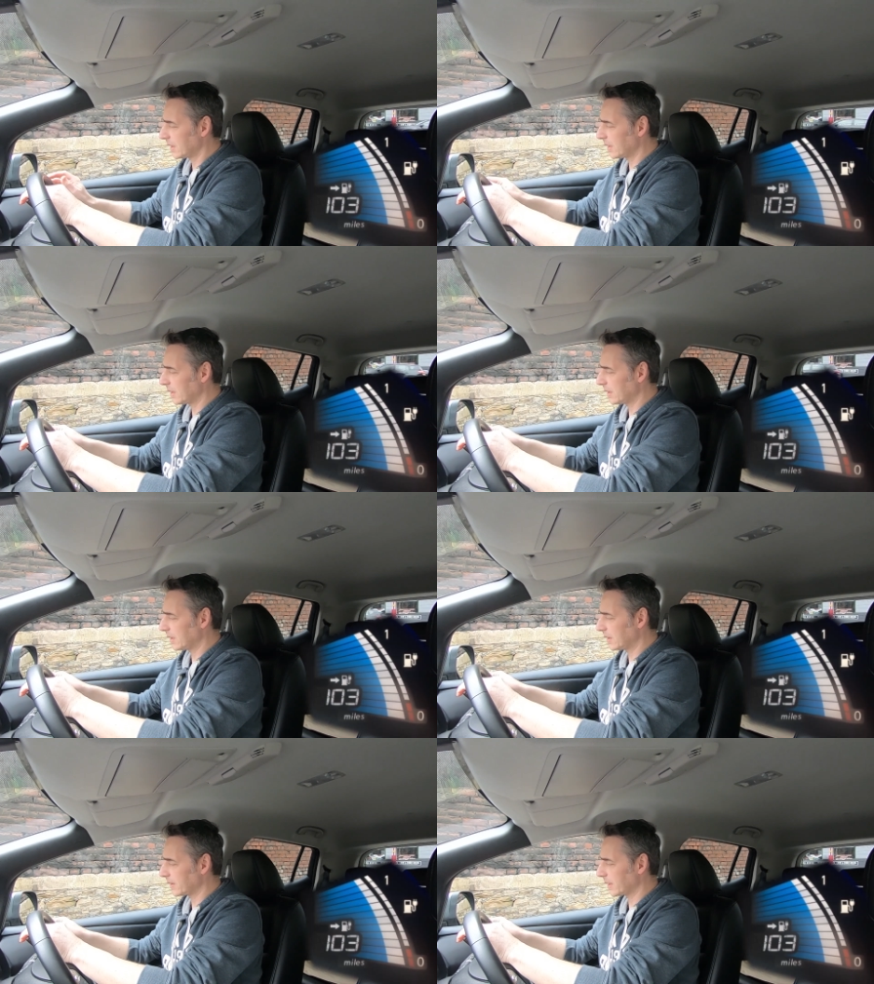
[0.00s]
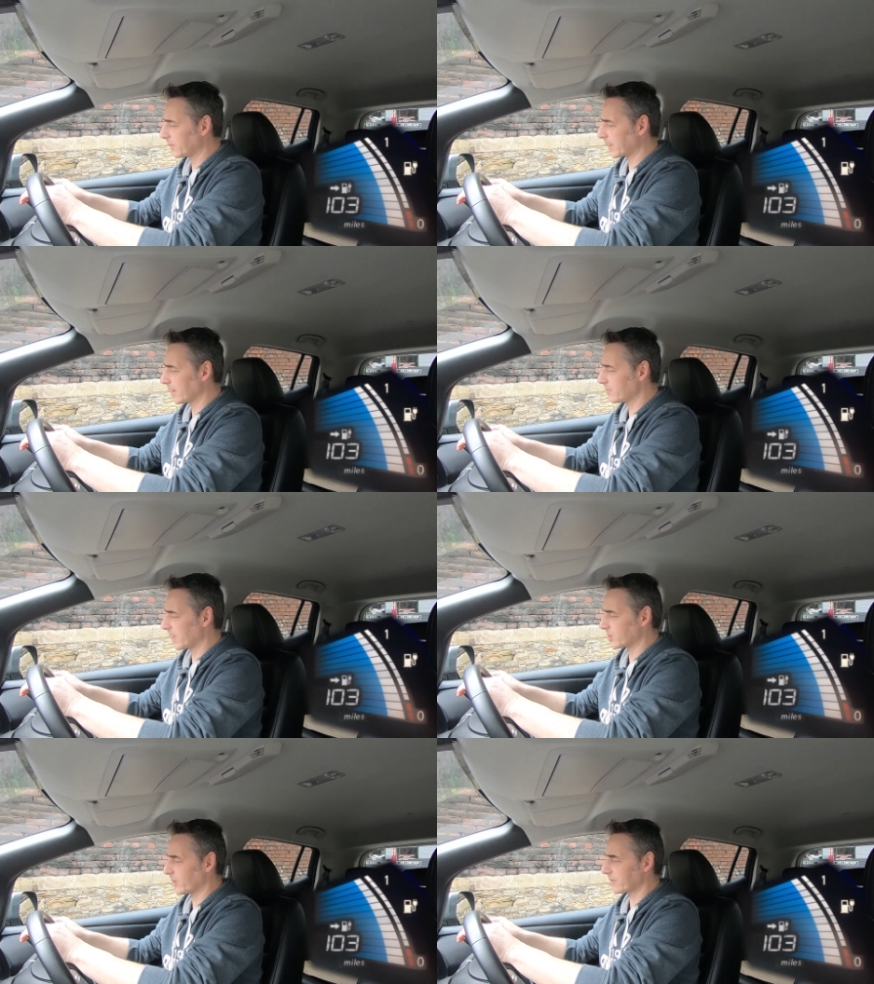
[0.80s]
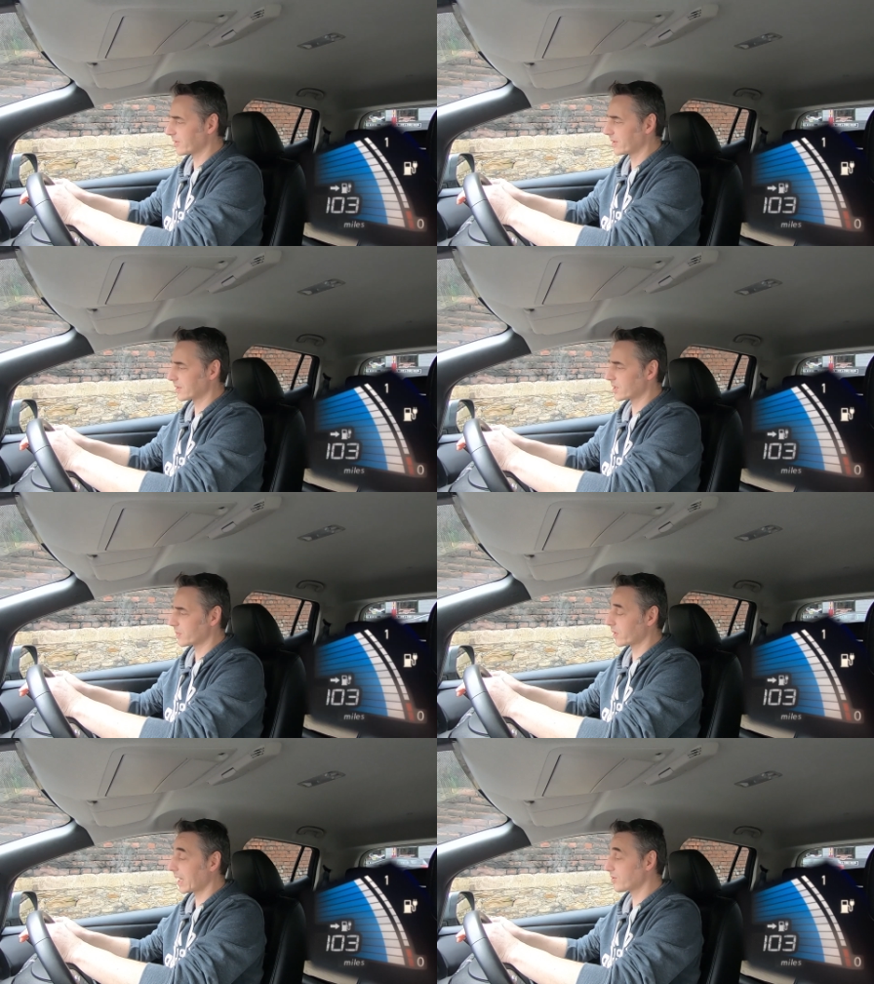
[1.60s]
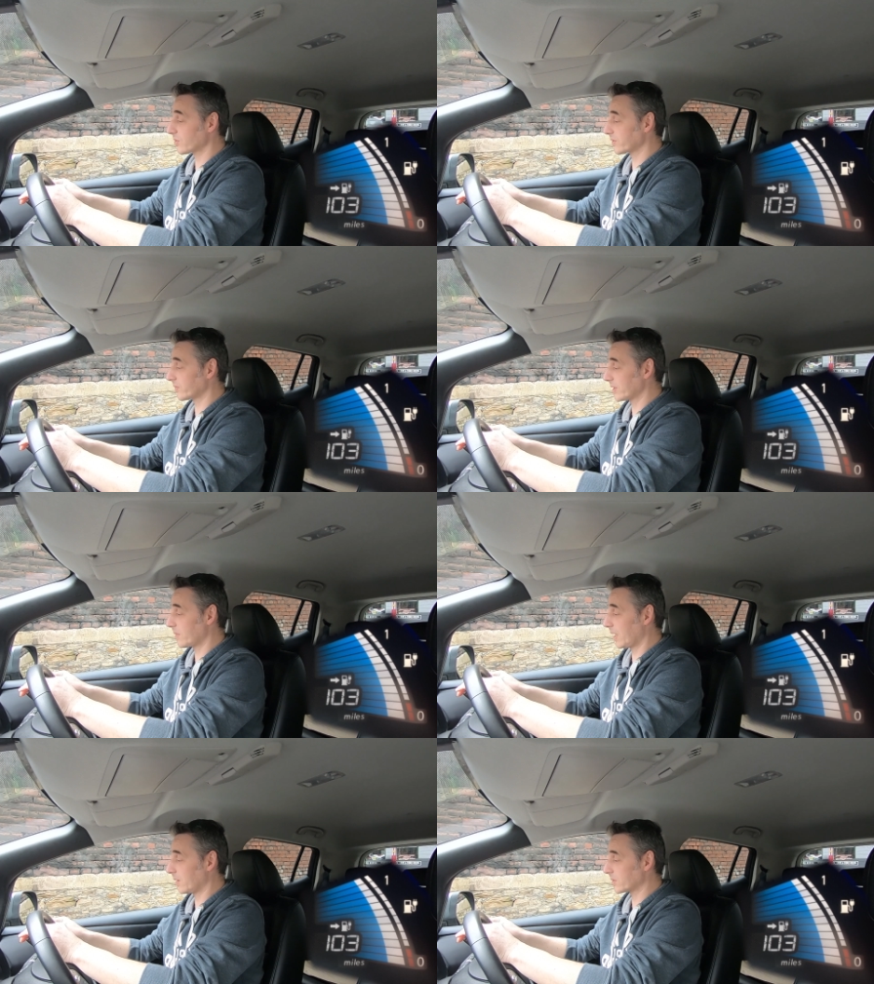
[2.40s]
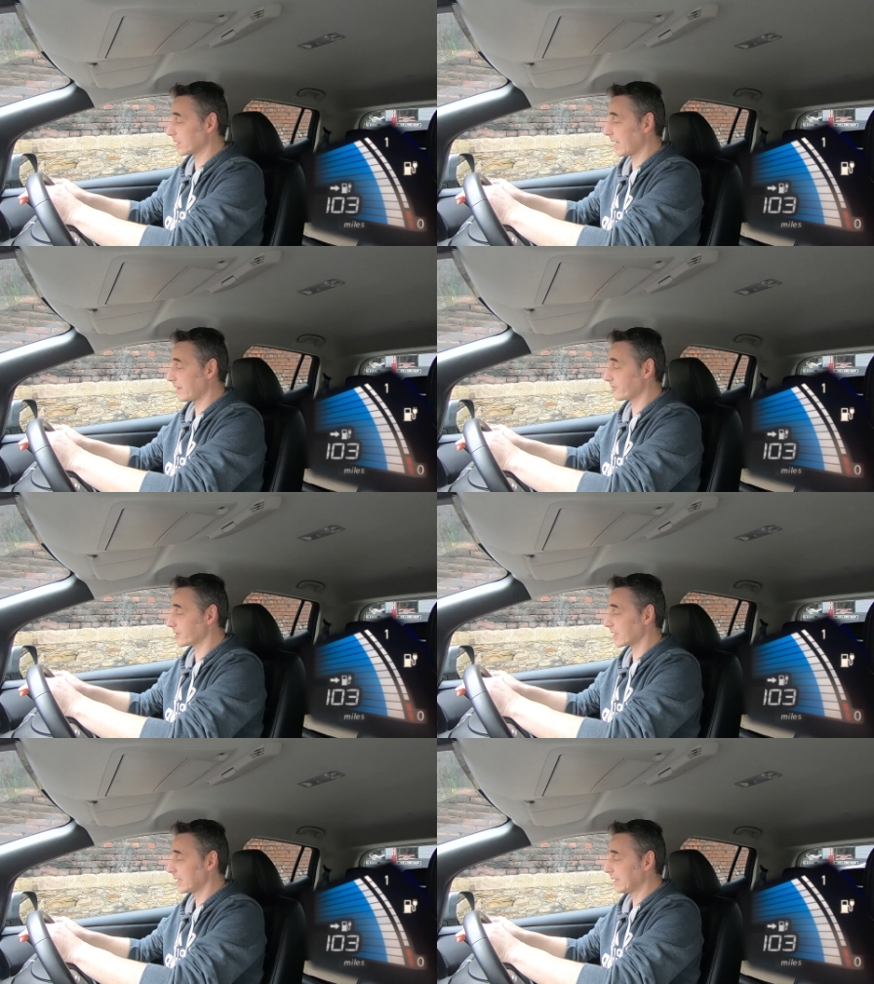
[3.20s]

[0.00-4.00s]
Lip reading: There we go, much better focus. We've got 103 miles left